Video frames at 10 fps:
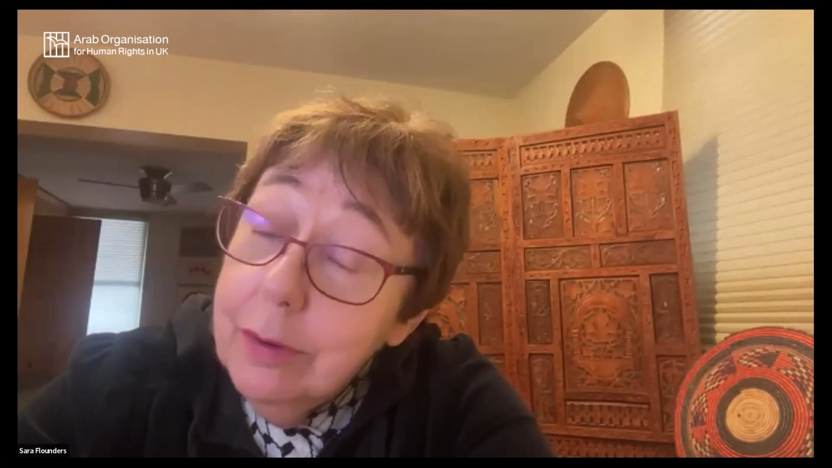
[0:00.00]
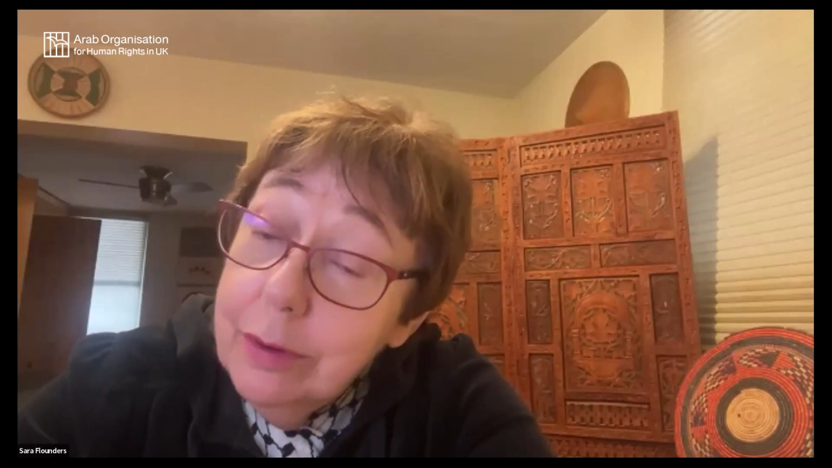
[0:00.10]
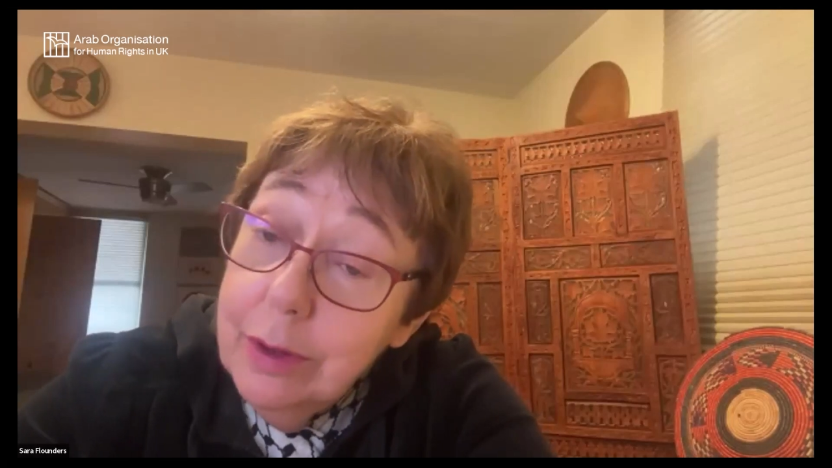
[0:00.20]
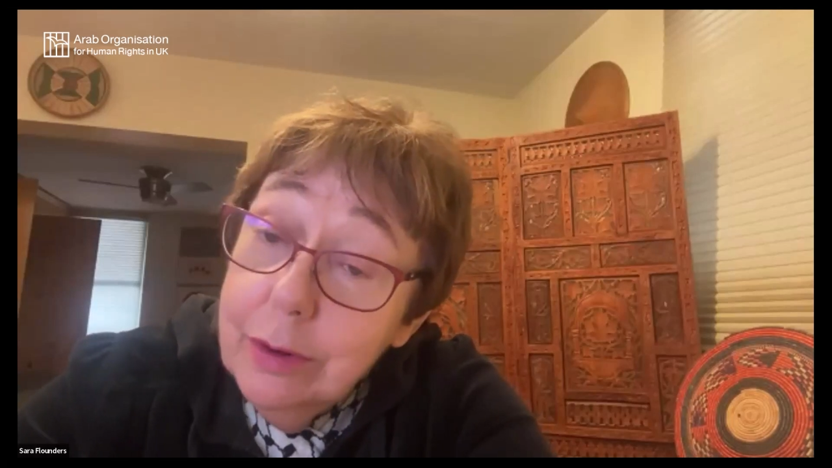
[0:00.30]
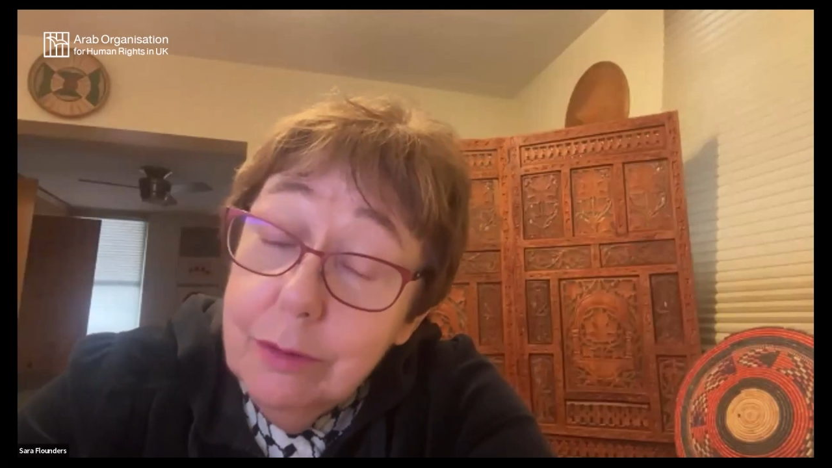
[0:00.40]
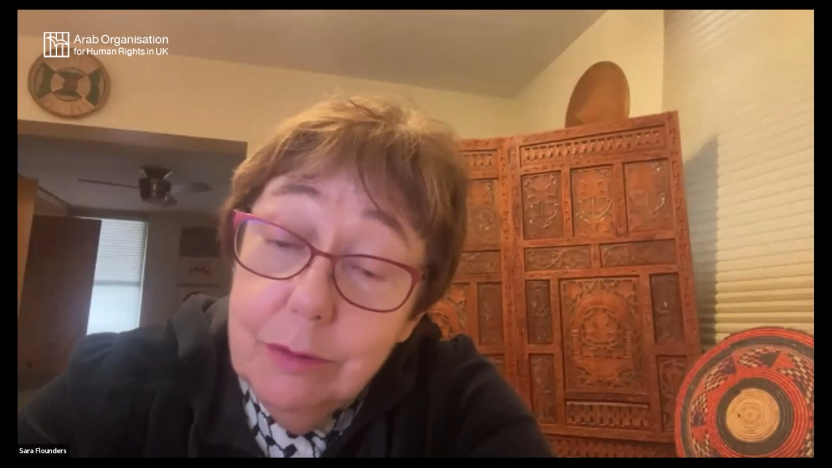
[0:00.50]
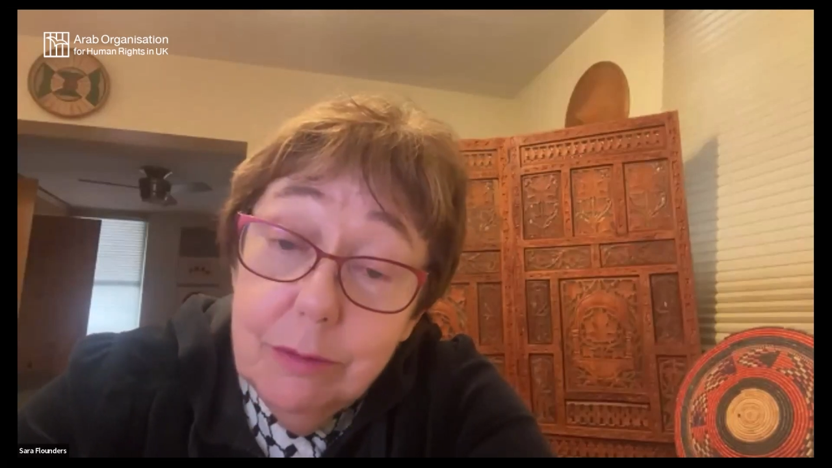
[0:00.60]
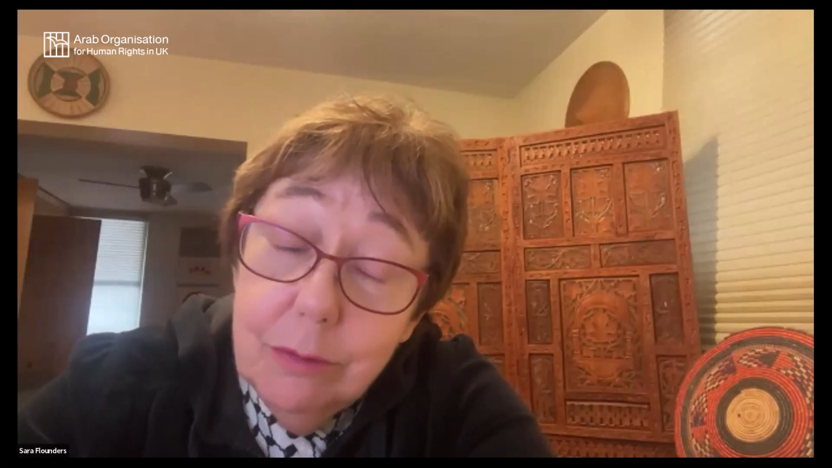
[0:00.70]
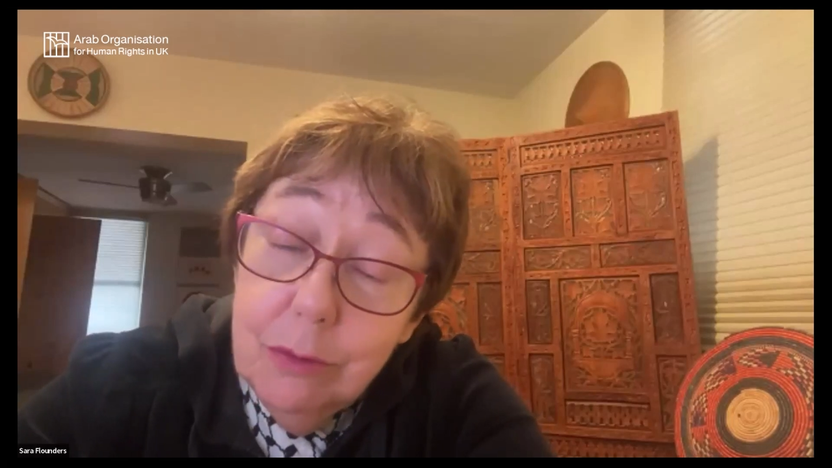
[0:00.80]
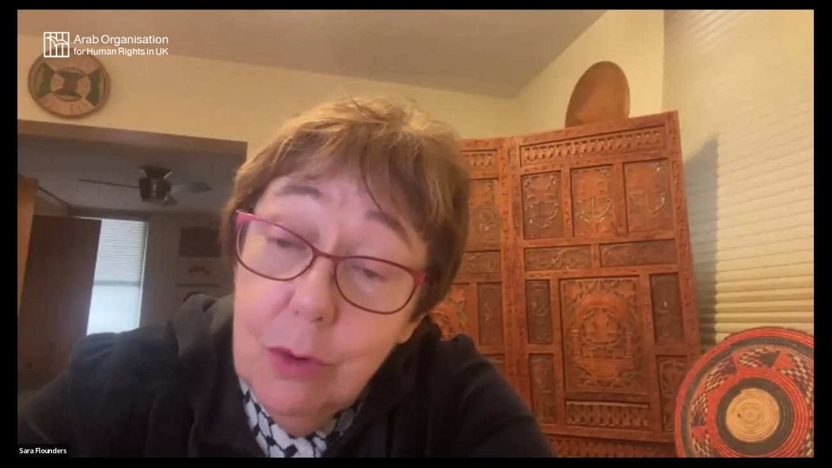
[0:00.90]
in
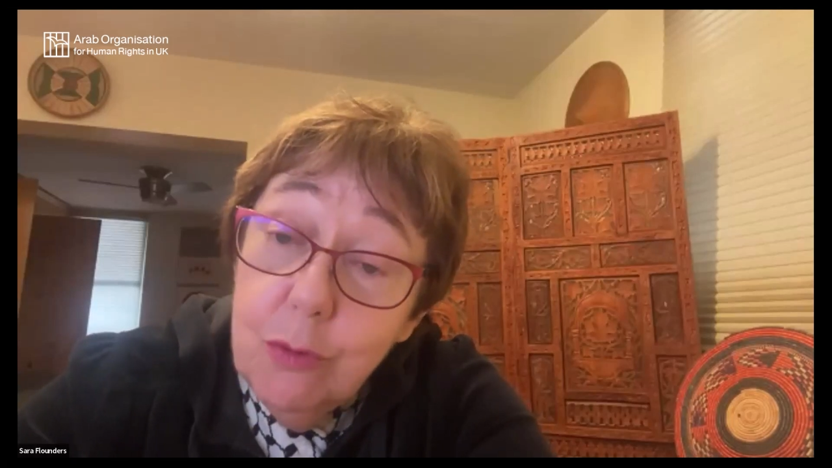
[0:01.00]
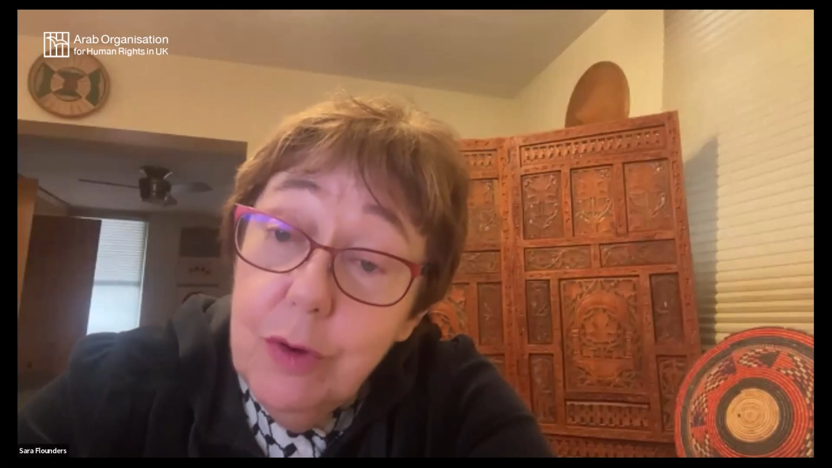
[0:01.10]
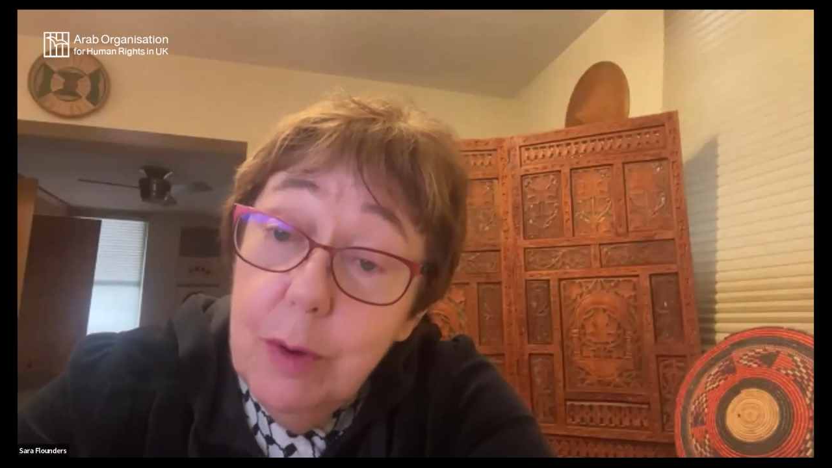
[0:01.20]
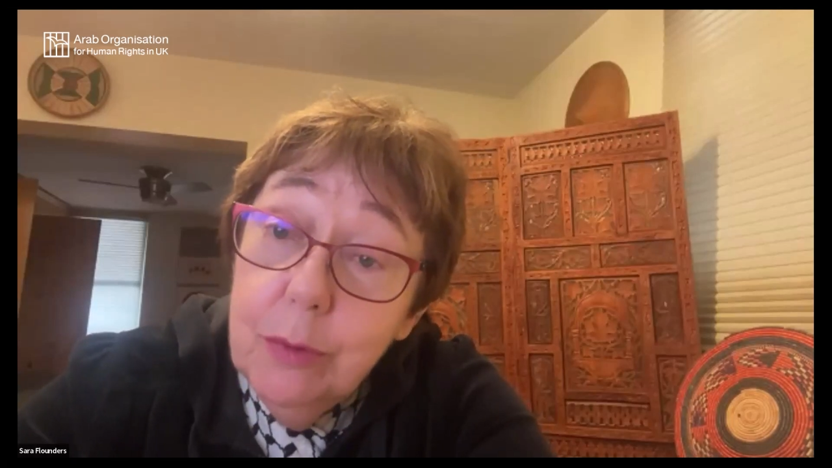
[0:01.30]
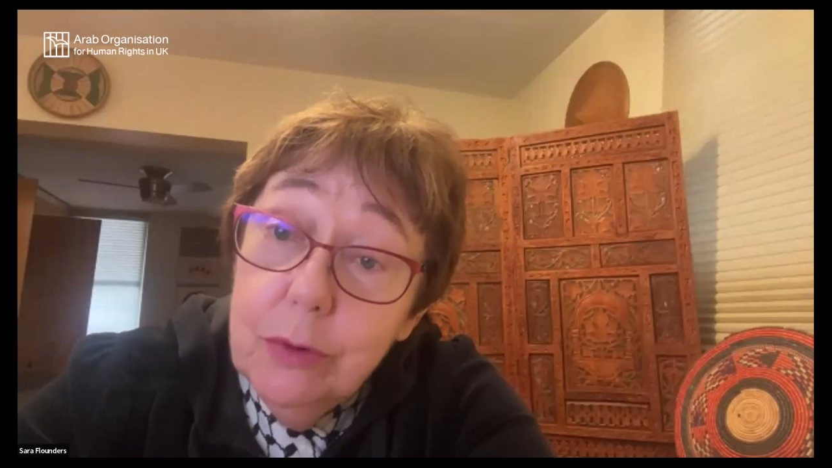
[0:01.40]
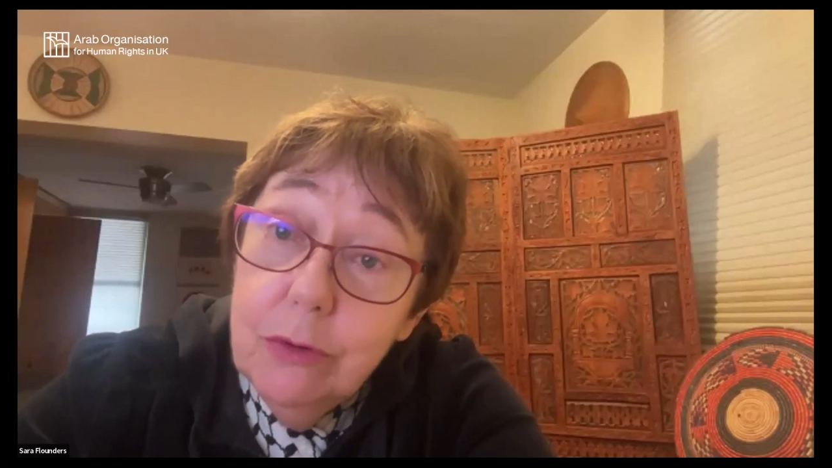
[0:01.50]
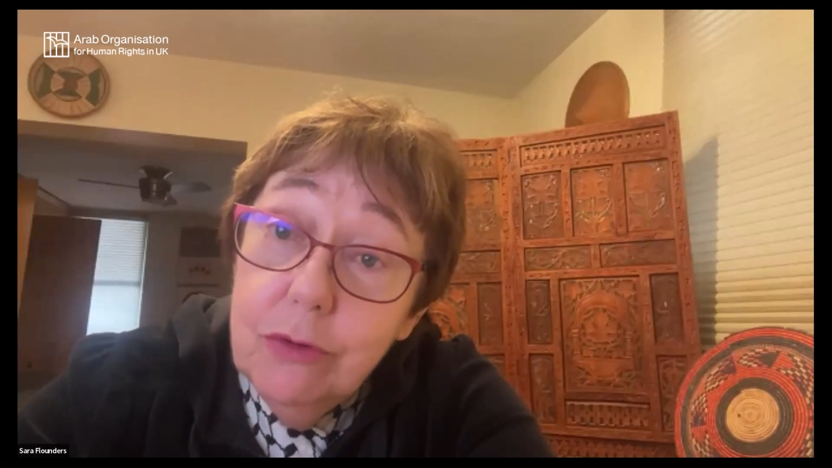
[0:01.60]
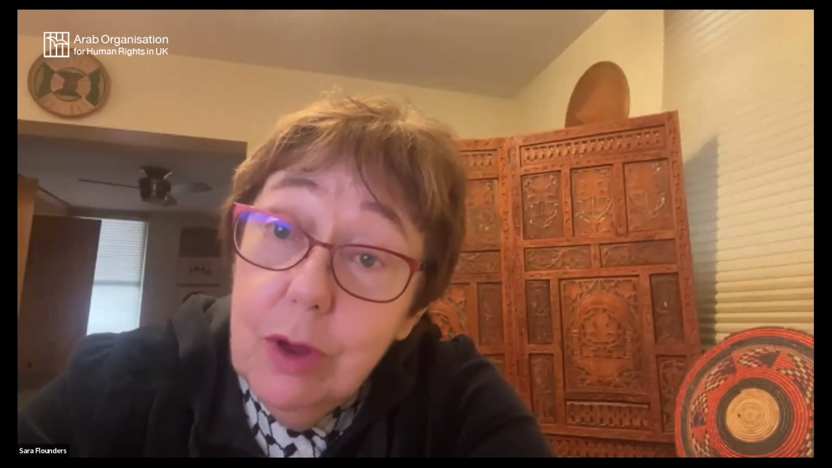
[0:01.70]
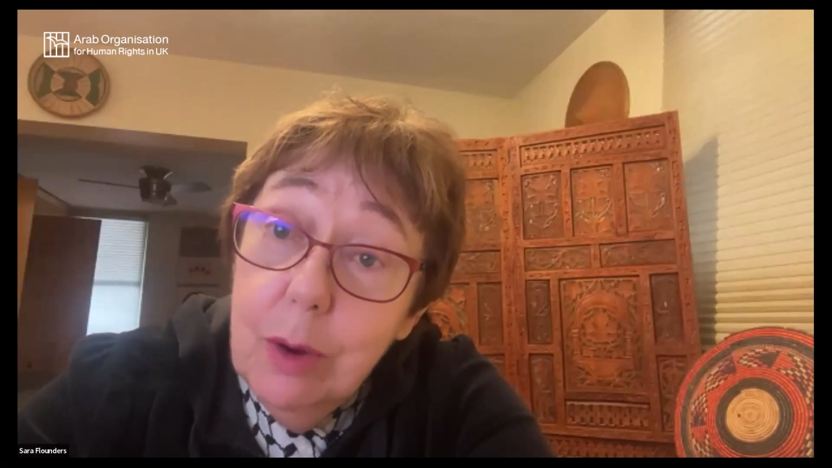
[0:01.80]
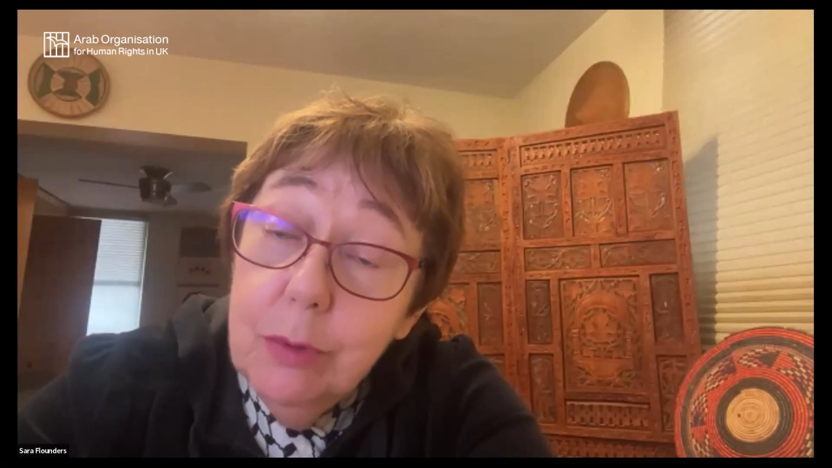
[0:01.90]
November,
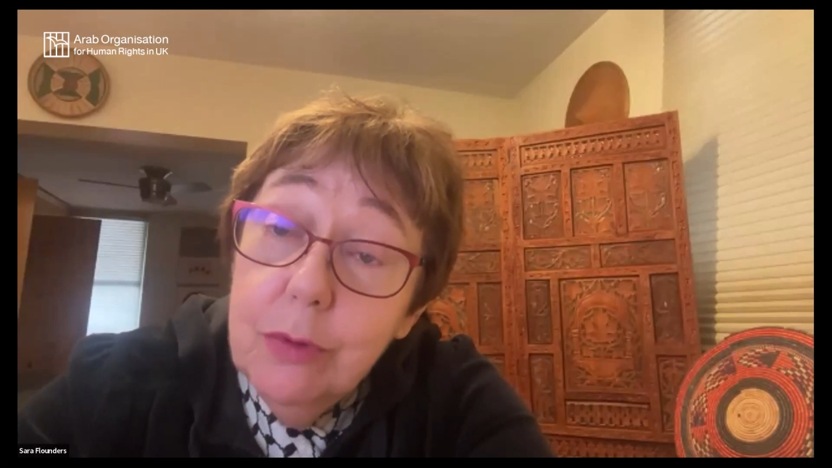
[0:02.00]
December.